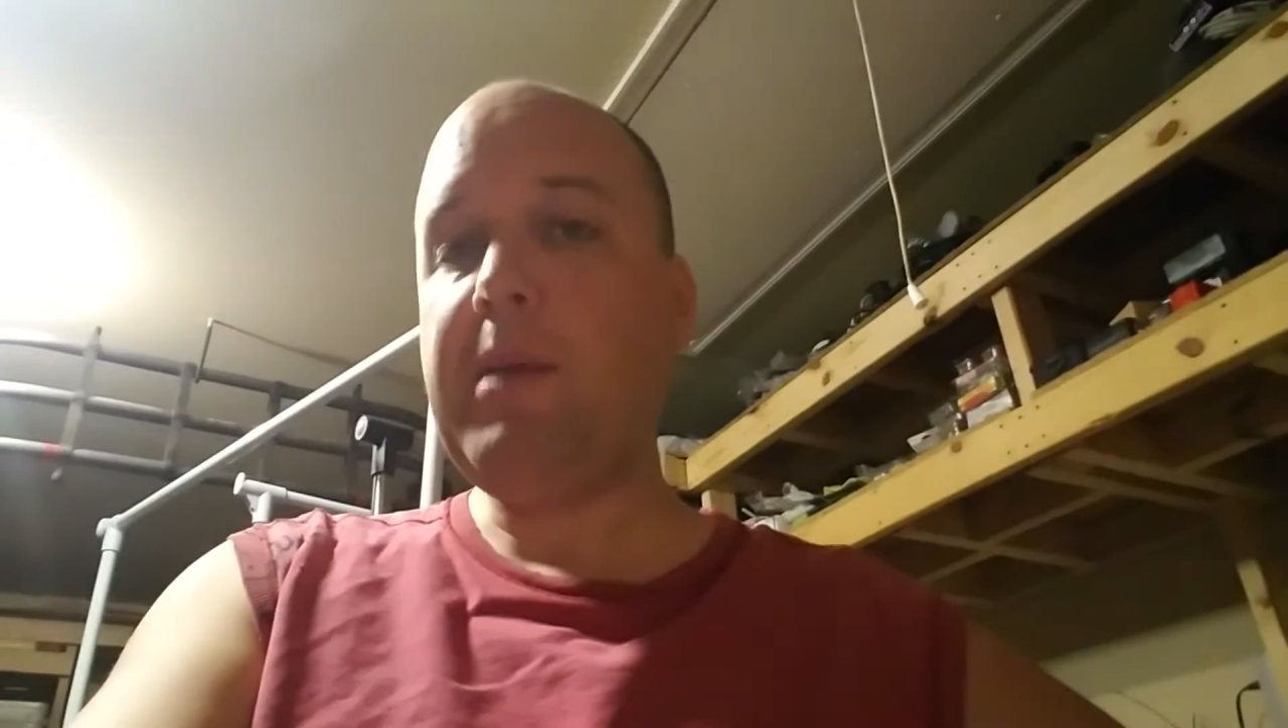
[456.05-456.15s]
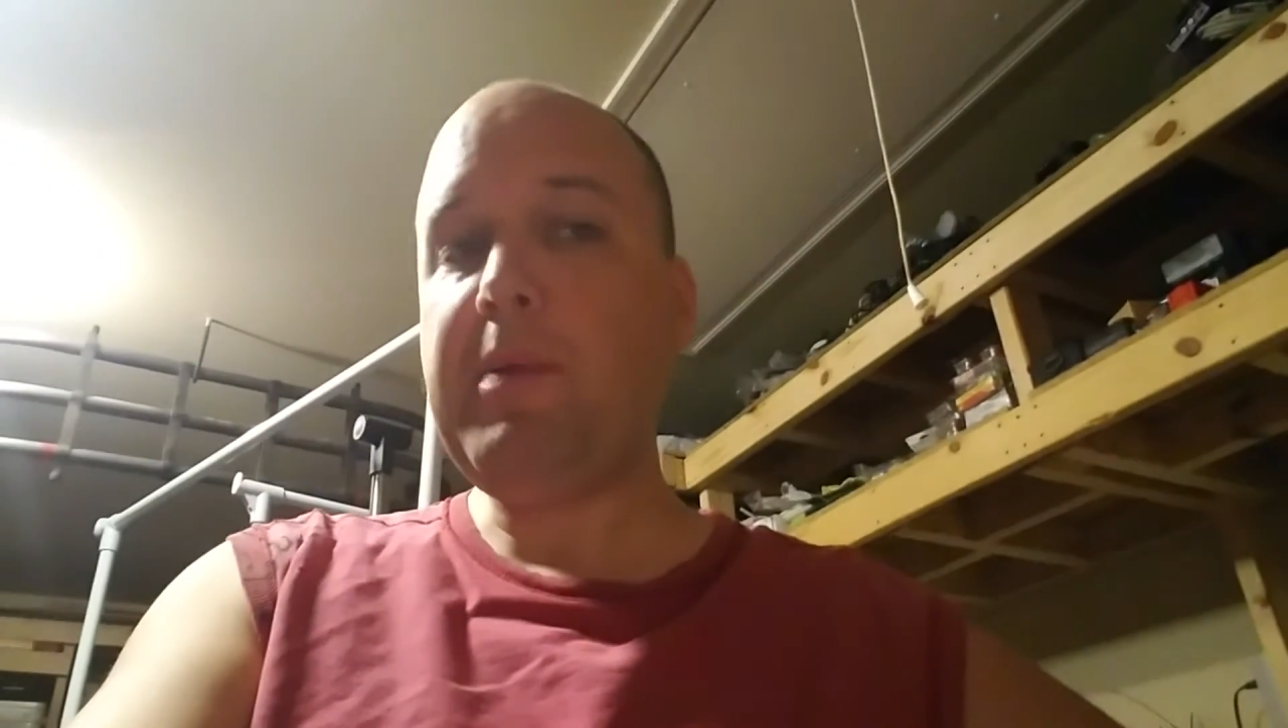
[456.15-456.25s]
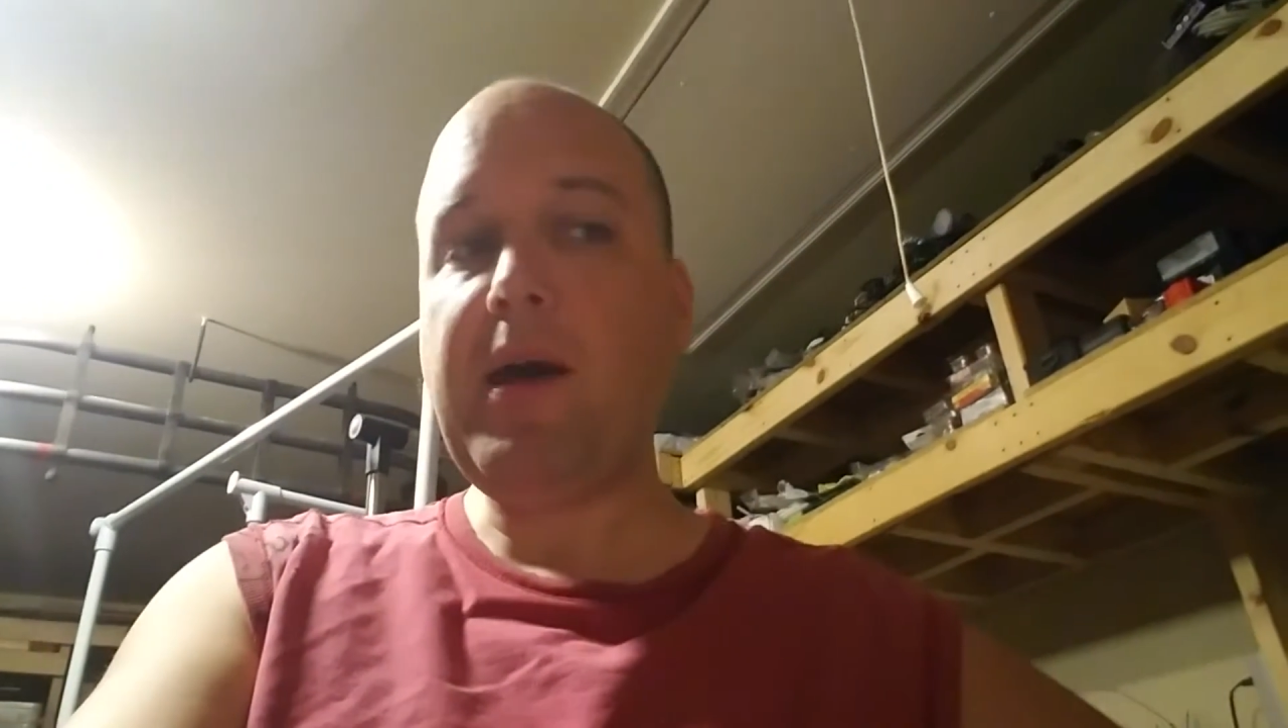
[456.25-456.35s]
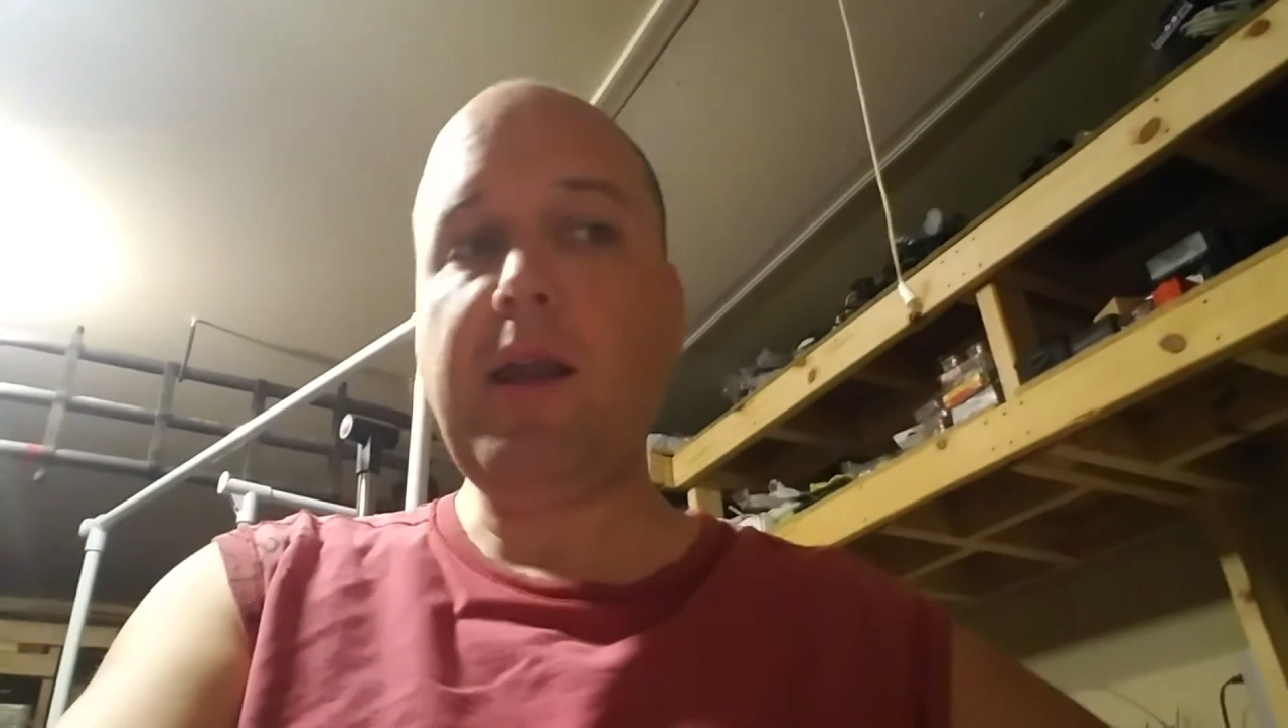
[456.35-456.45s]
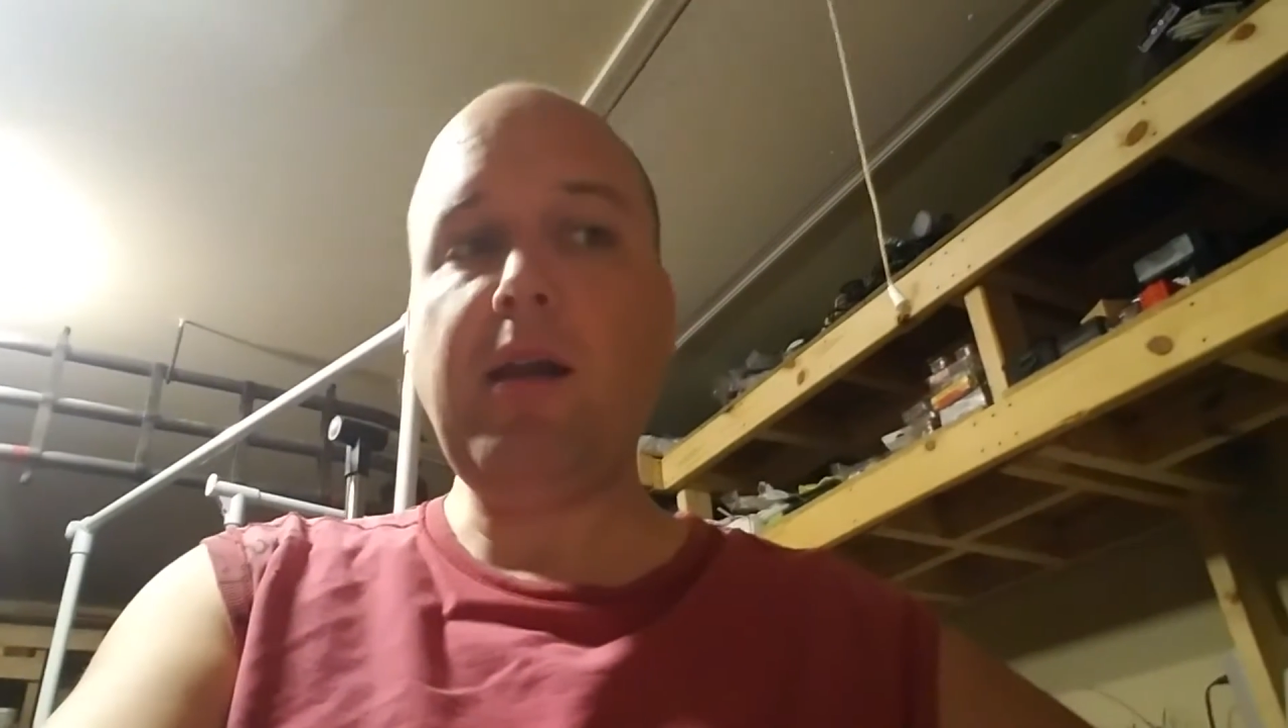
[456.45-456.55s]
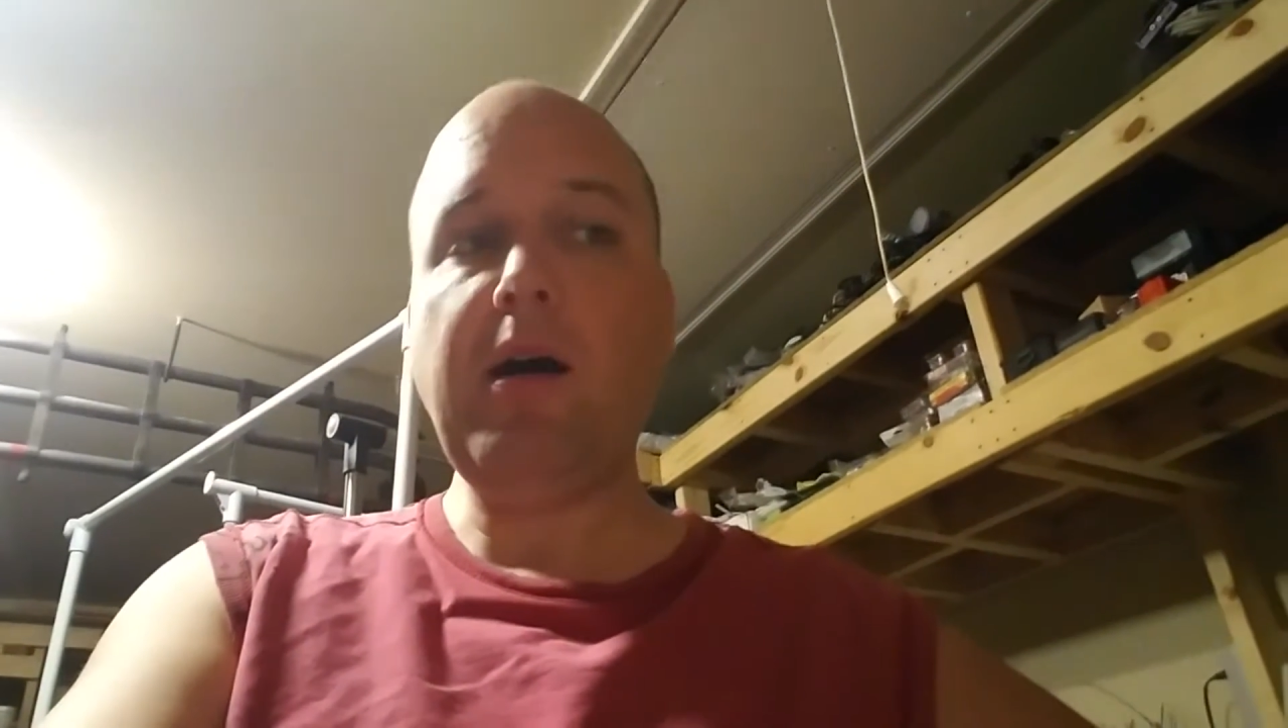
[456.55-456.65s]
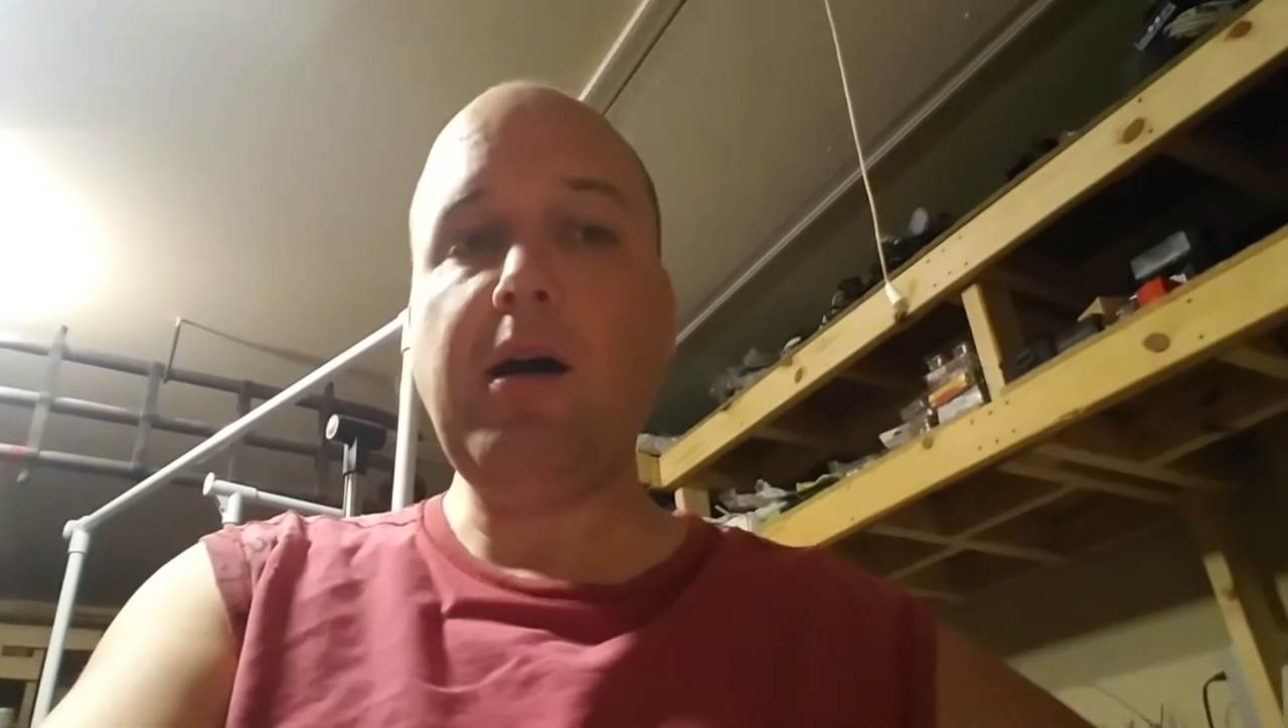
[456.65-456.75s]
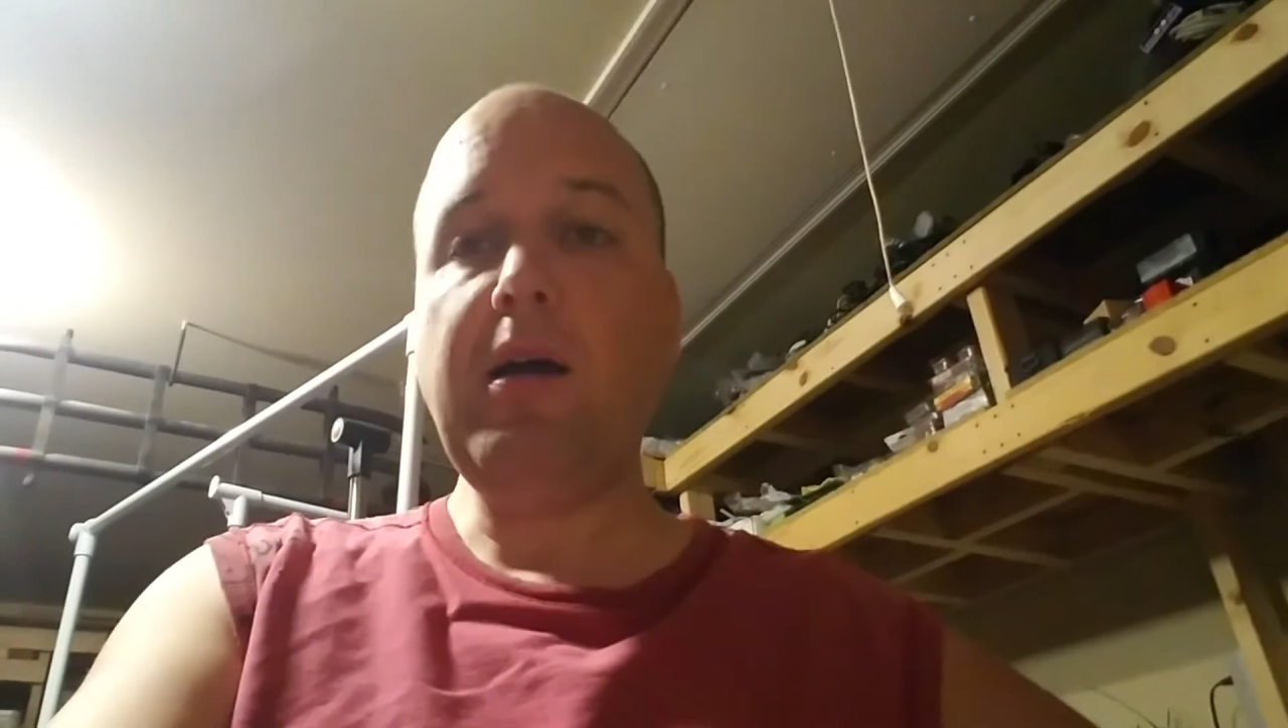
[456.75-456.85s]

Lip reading: keep at it.